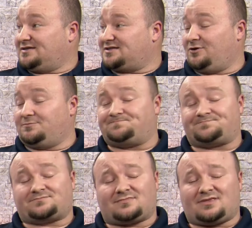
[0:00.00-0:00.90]
So
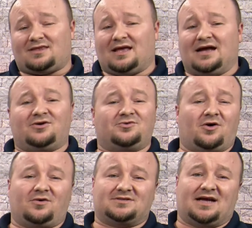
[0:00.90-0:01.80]
I don't
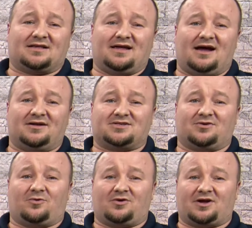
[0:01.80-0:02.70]
know exactly how it's going
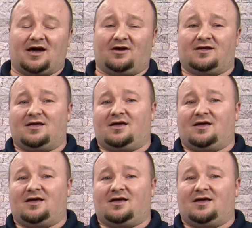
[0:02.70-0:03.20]
to work out,